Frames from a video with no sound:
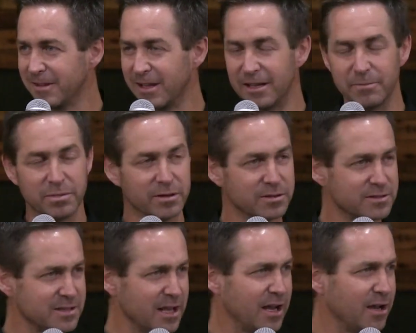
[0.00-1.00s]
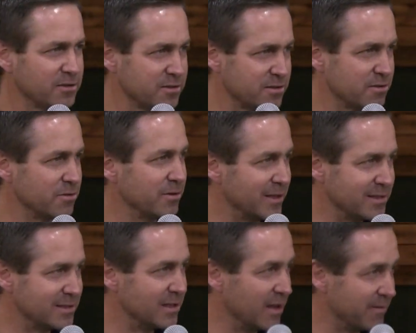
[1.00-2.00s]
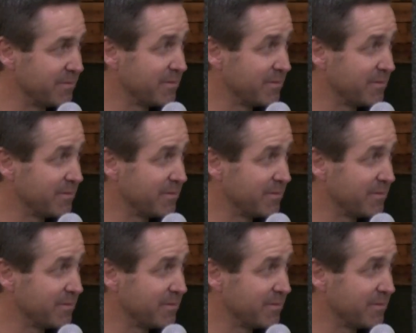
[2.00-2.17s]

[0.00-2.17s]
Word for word: and He builds the house through His love,